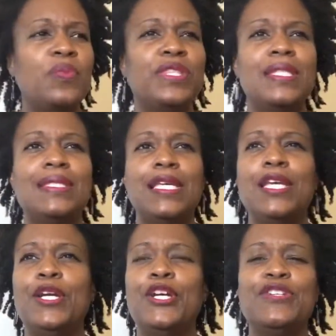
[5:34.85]
with the
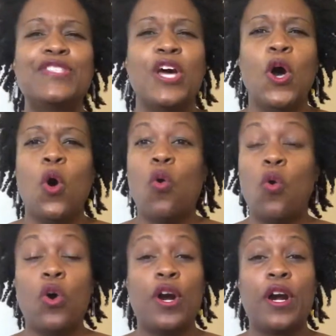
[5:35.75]
tears,
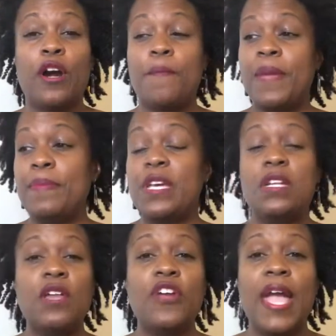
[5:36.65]
or maybe
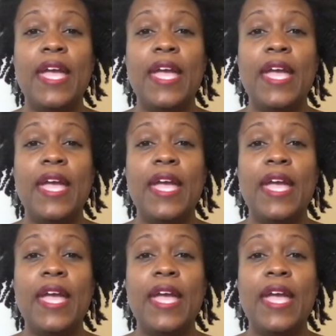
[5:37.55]
another